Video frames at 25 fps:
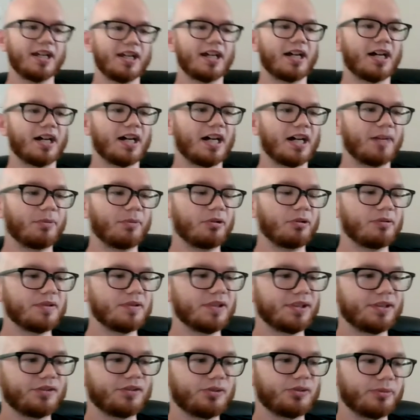I'm always
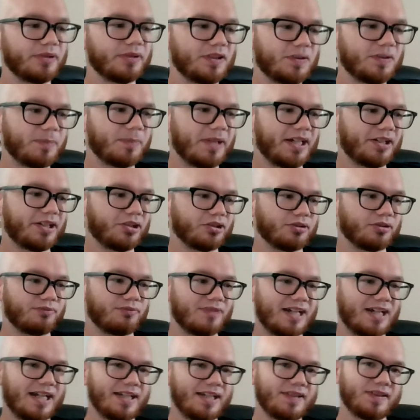looking to expand our
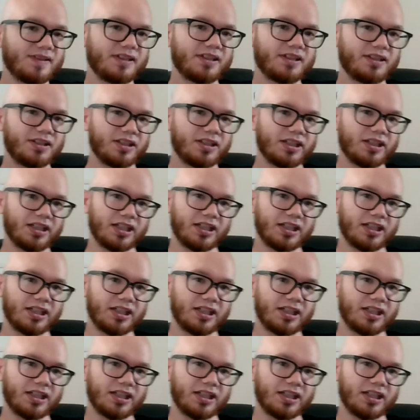horizon.